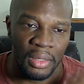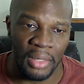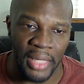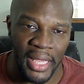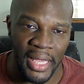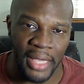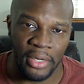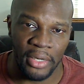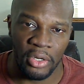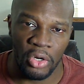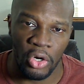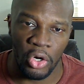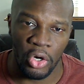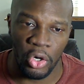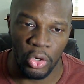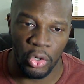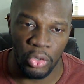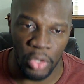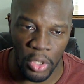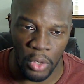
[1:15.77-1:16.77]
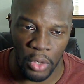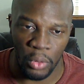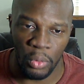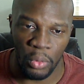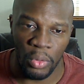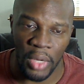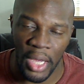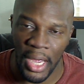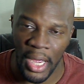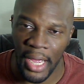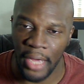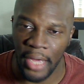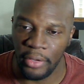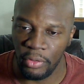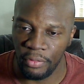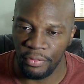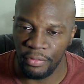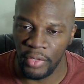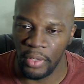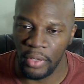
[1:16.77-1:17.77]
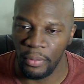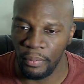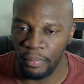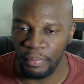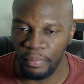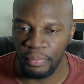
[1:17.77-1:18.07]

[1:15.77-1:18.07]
let her know how you feel.